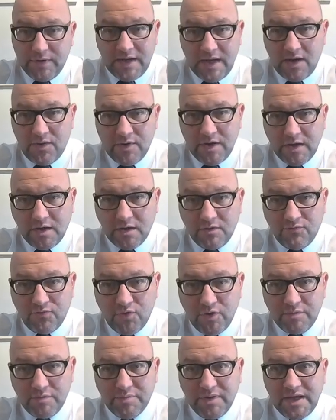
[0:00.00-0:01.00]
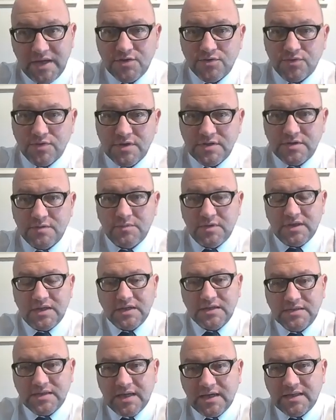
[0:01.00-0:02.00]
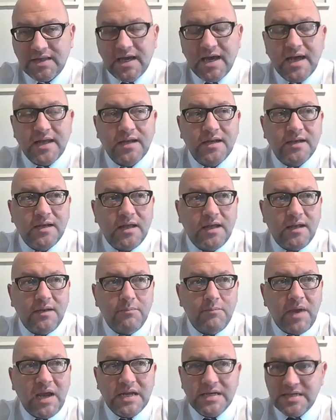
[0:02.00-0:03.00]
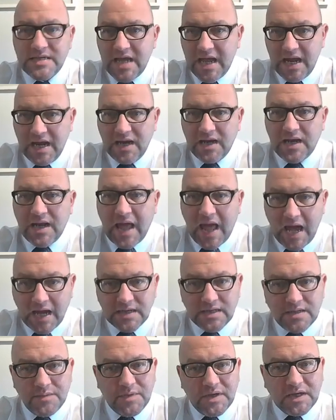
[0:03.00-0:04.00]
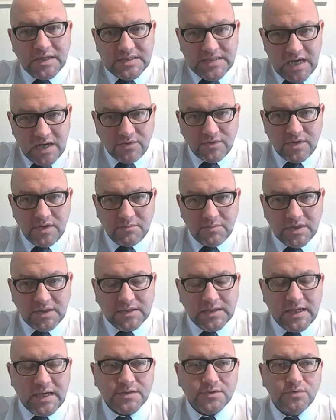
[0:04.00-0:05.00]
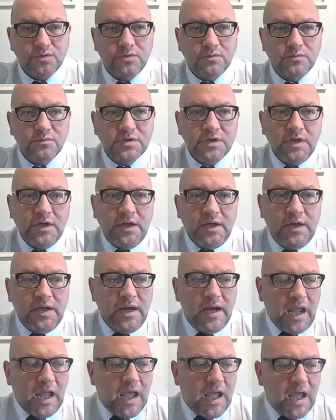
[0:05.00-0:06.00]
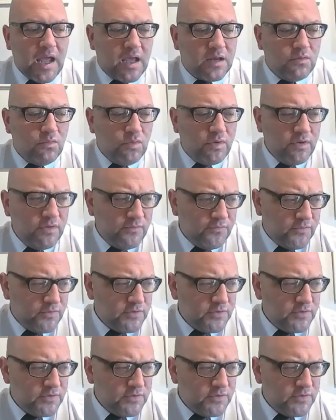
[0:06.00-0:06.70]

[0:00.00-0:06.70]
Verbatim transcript: on how I could avoid plagiarism and things like that and, and maintain academic integrity in my classrooms. And one of the